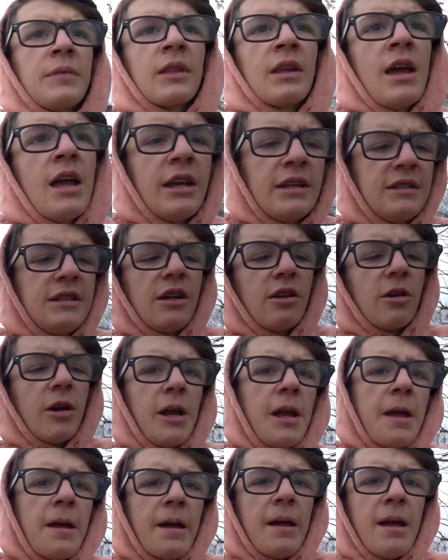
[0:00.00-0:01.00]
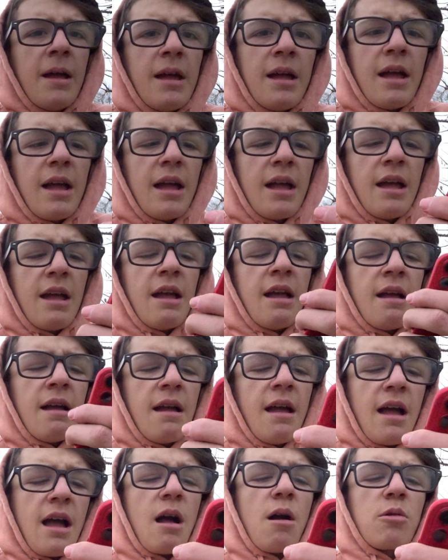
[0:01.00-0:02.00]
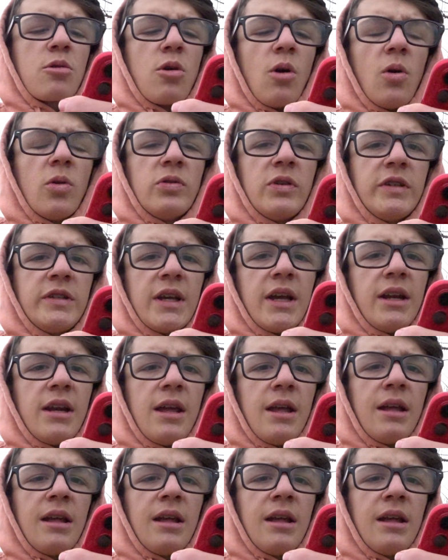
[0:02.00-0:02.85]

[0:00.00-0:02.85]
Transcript: Hey Siri, how cold is it?